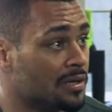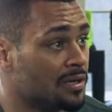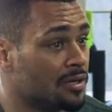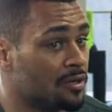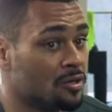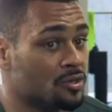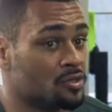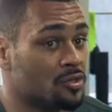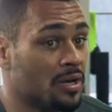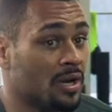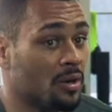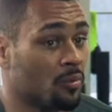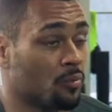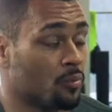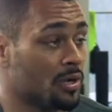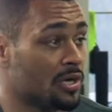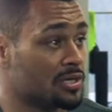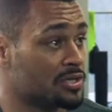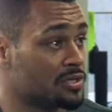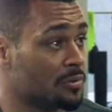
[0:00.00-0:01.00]
You're trying to
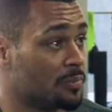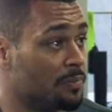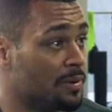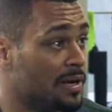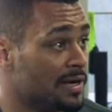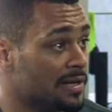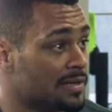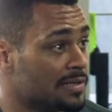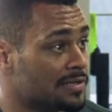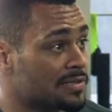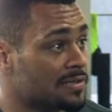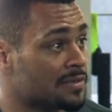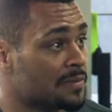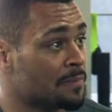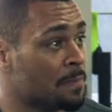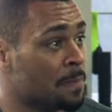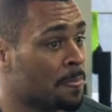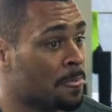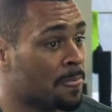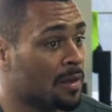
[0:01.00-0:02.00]
rush your pace.
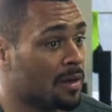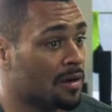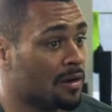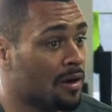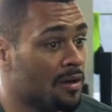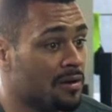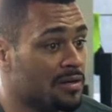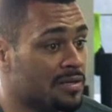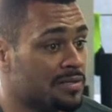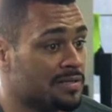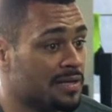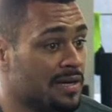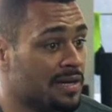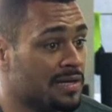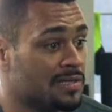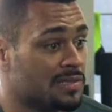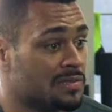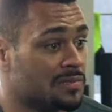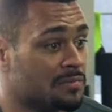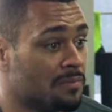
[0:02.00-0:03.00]
Like all these
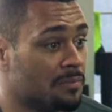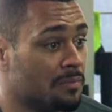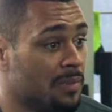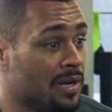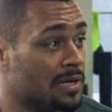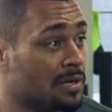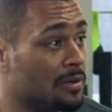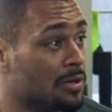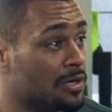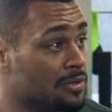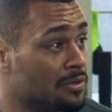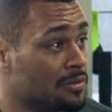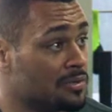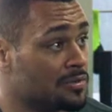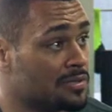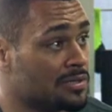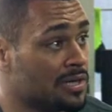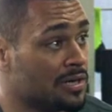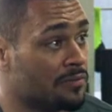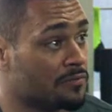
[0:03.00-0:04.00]
things make a
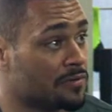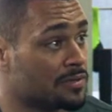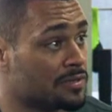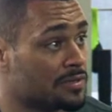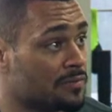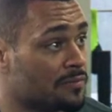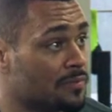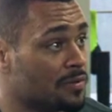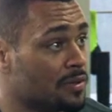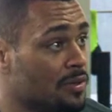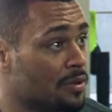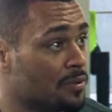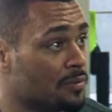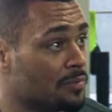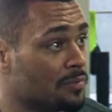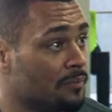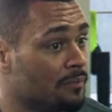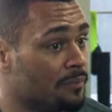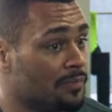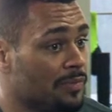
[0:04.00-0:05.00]
huge difference if you
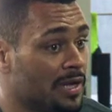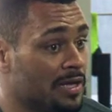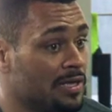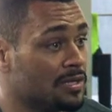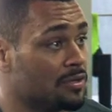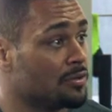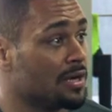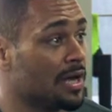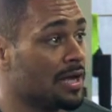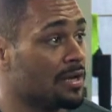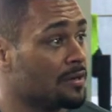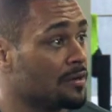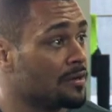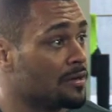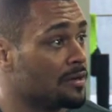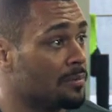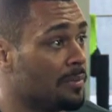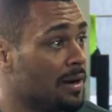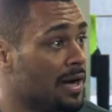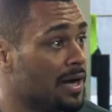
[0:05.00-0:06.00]
don't, and you're not
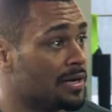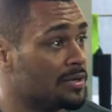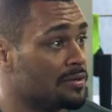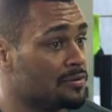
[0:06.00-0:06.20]
learning your body.